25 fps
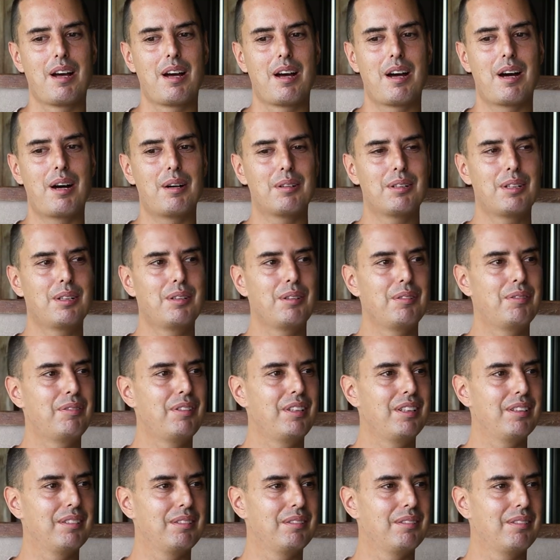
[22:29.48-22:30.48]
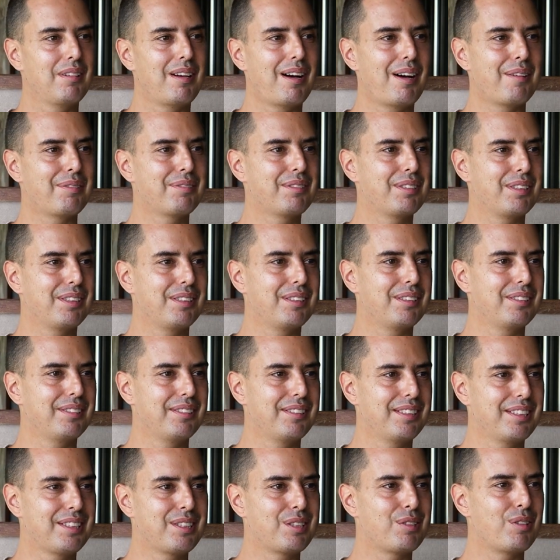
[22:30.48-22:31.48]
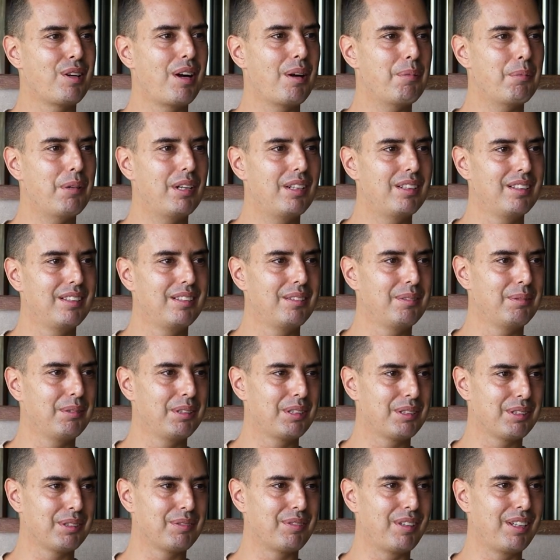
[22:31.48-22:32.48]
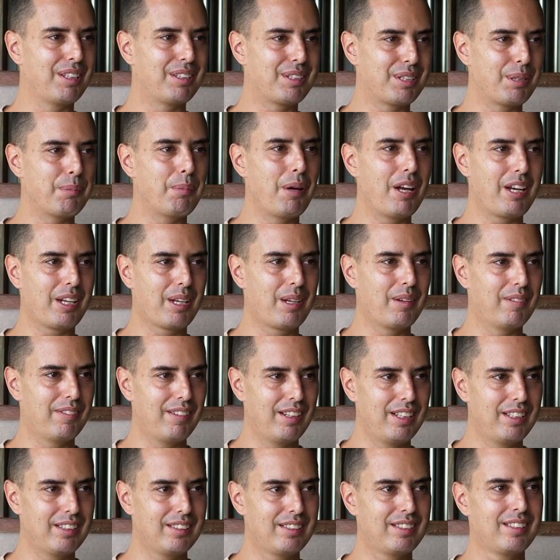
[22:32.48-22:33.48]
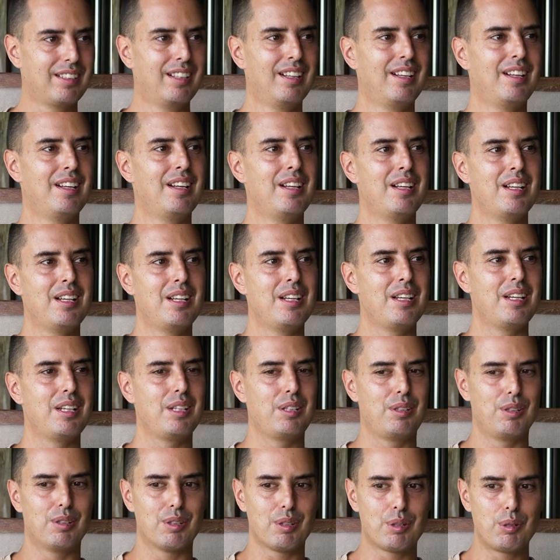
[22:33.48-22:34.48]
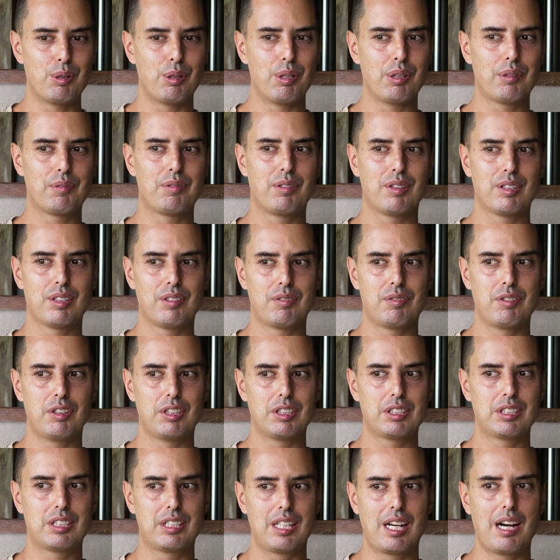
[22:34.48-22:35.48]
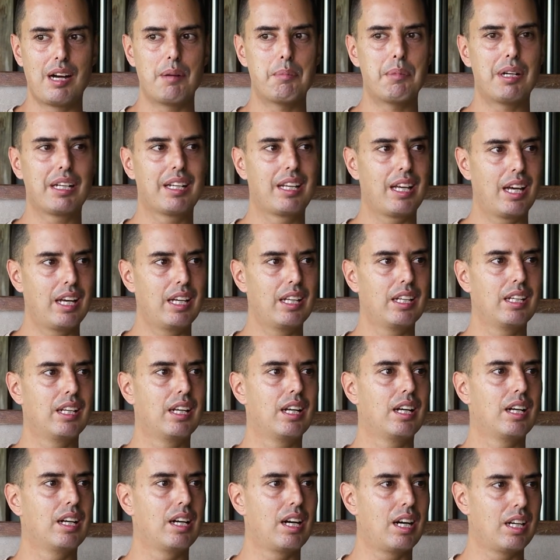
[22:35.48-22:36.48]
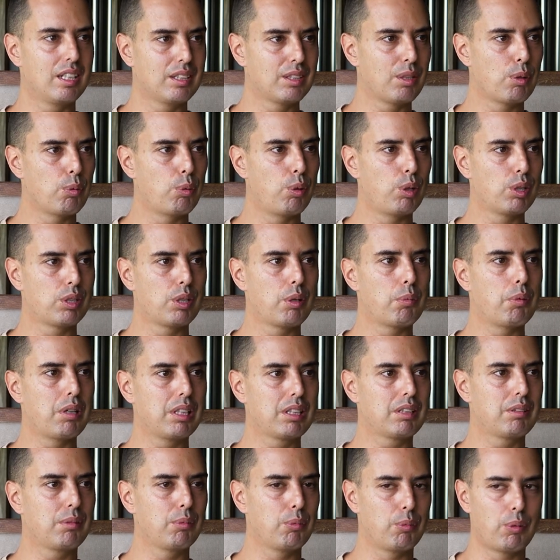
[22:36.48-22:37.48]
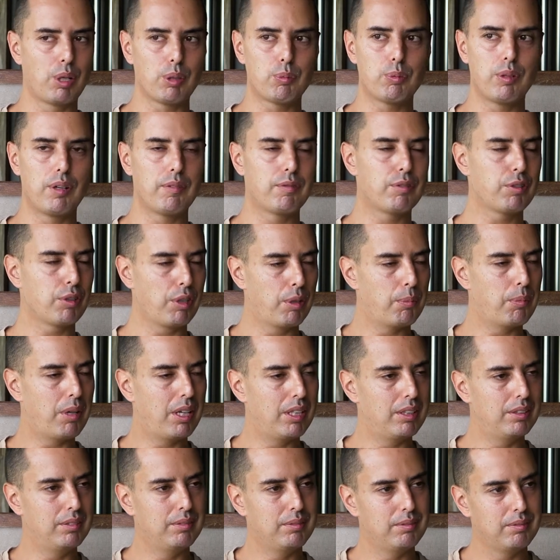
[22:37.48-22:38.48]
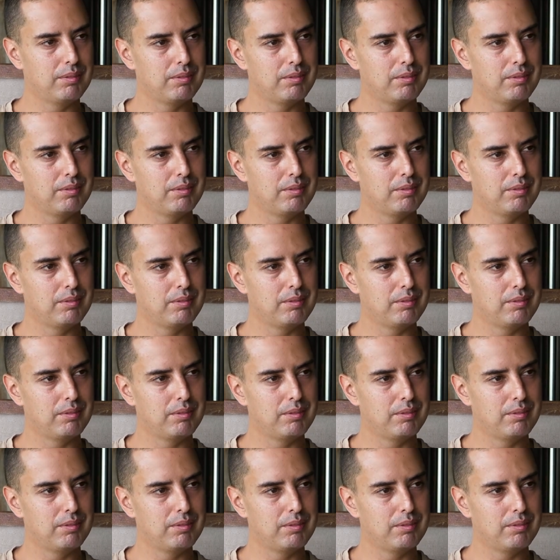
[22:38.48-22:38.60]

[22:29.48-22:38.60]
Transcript: How did you feel after this trauma, which was a very traumatic event? You're going for the first time again underwater. What went through your mind?